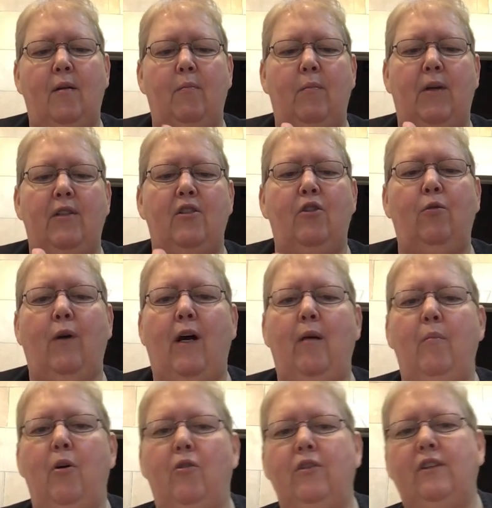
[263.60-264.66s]
two
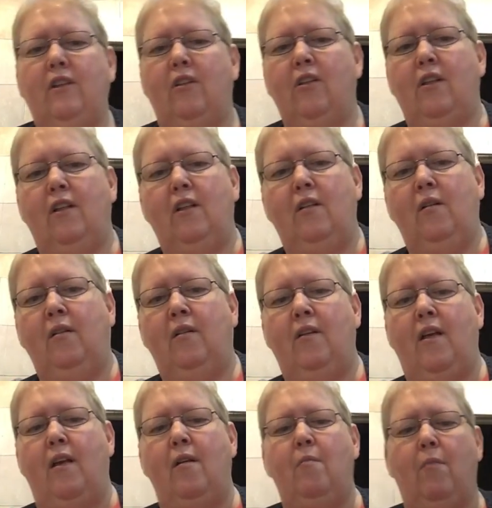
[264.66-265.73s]
eyeballs on
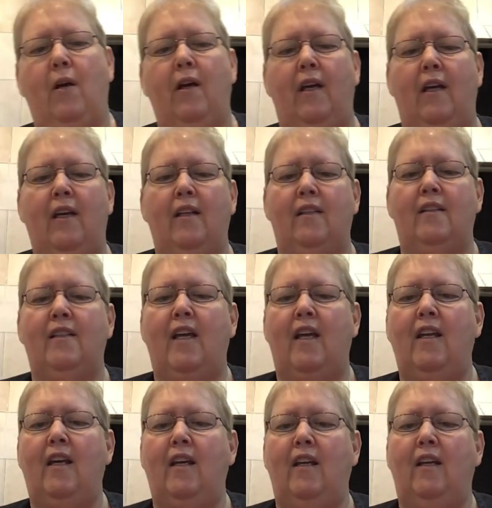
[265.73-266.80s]
and my
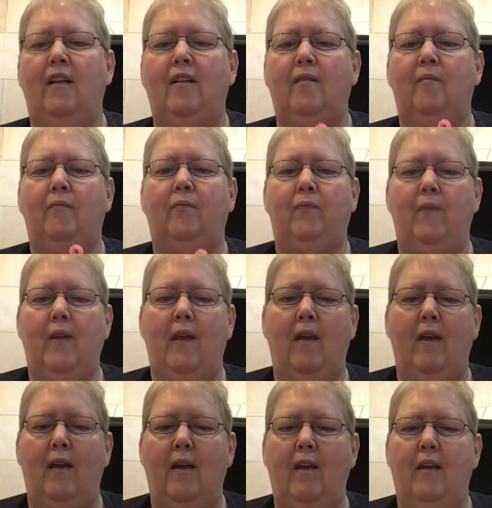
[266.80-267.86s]
antenna.
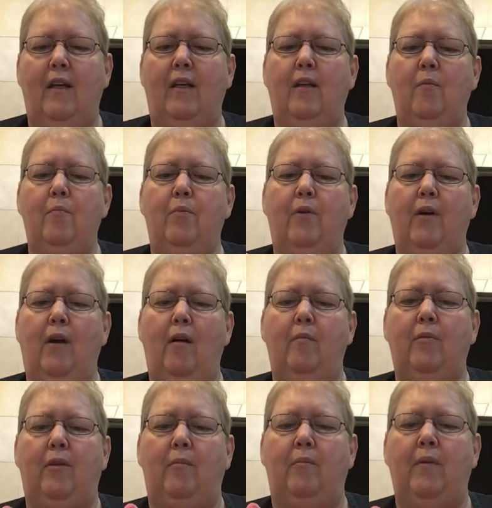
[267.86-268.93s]
I can
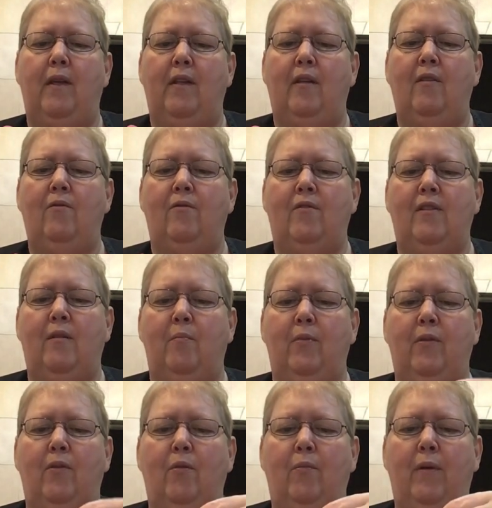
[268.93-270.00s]
probably bend those up a
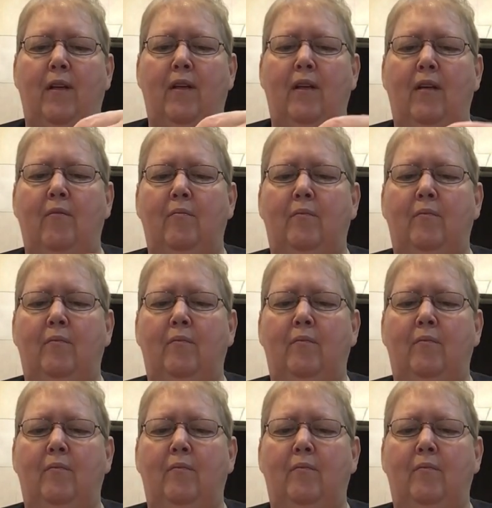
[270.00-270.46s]
little bit.